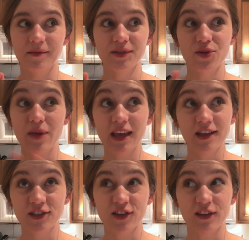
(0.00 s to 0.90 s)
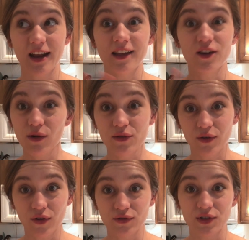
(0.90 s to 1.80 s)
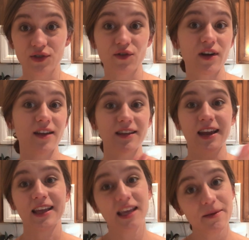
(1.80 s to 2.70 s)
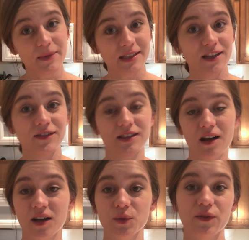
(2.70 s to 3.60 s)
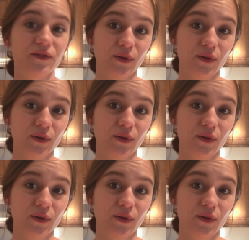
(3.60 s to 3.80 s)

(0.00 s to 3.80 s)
So making sure that I go to the grocery store and then I keep myself stocked with